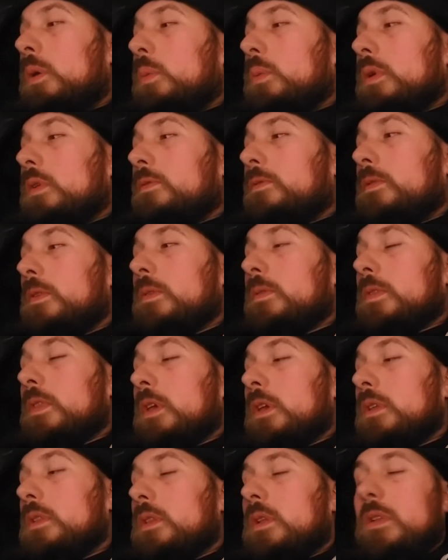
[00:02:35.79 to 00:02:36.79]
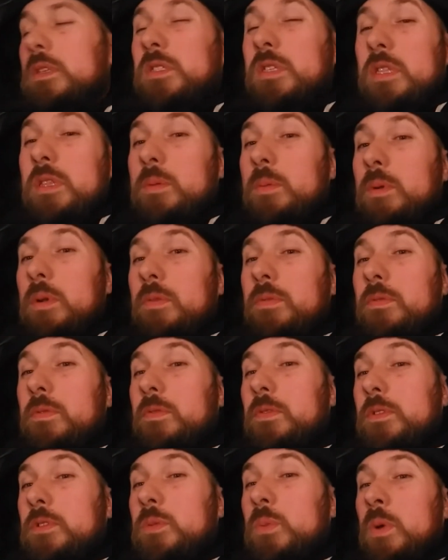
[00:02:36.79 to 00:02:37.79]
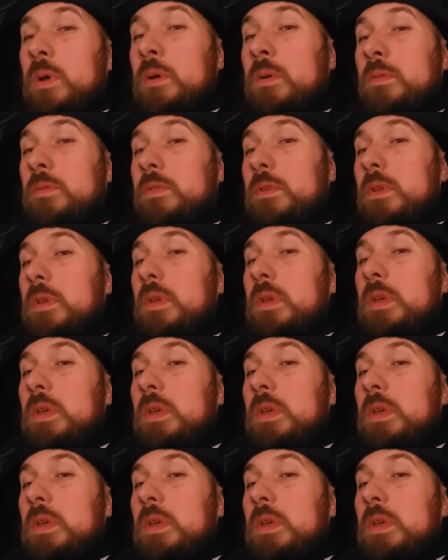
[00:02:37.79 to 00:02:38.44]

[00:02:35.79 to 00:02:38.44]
I wanted 15, then I sent them an offer for 12,